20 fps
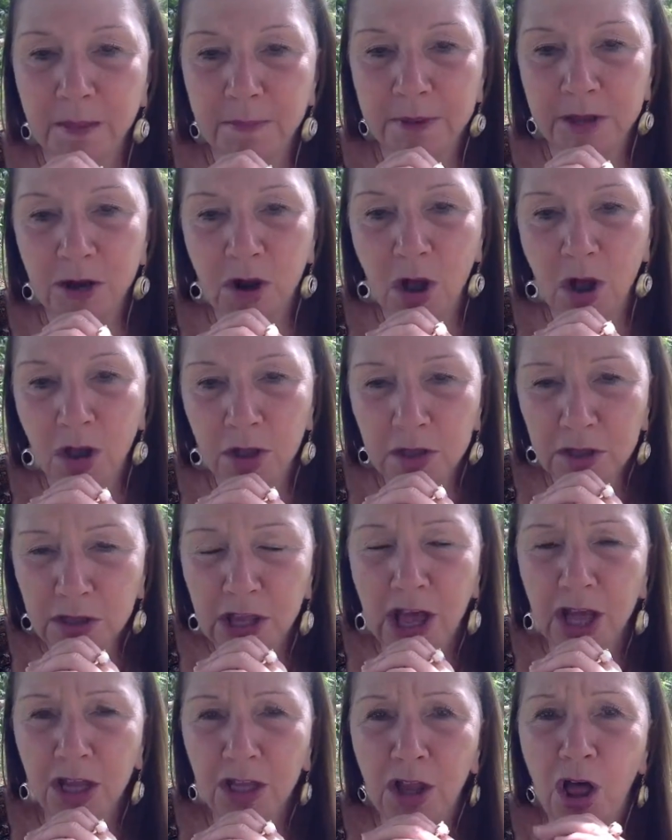But
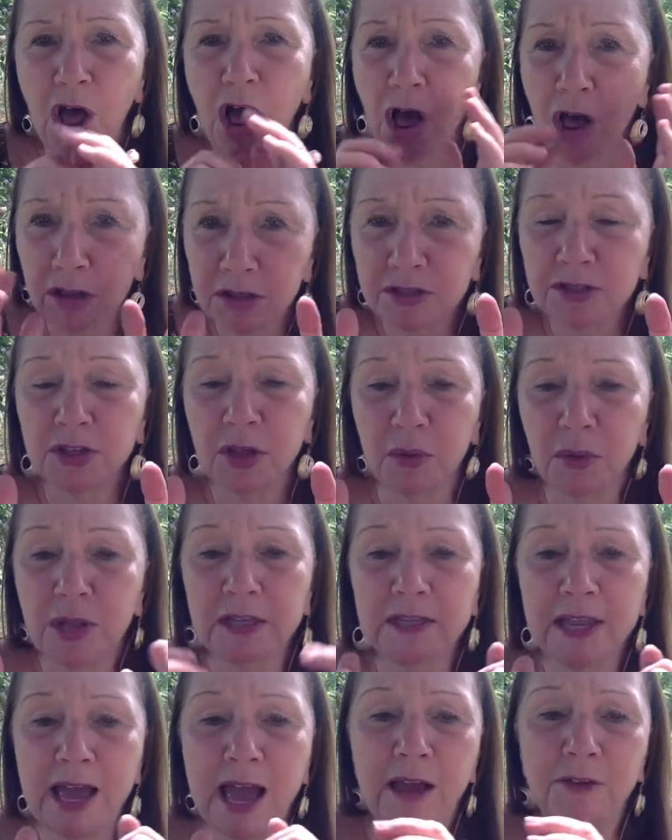also
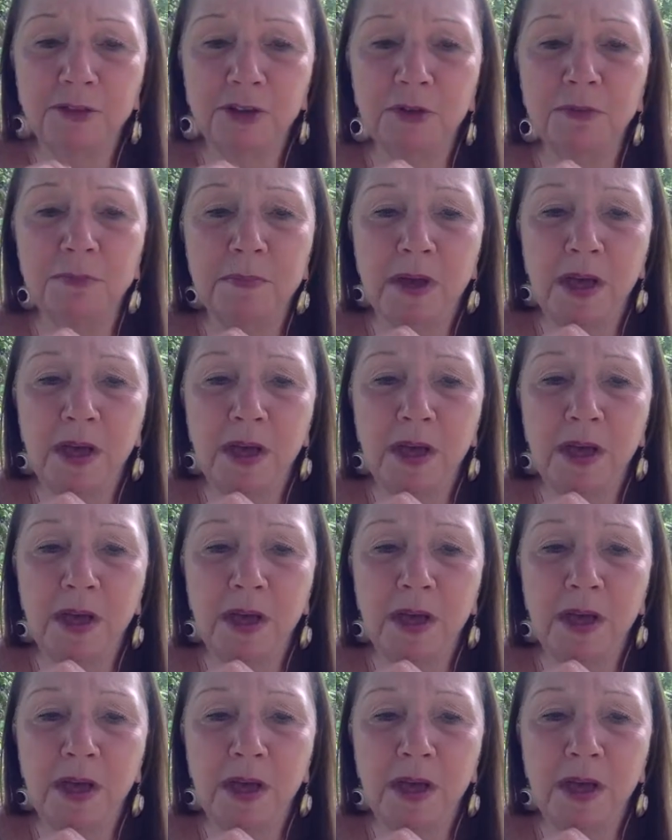allow your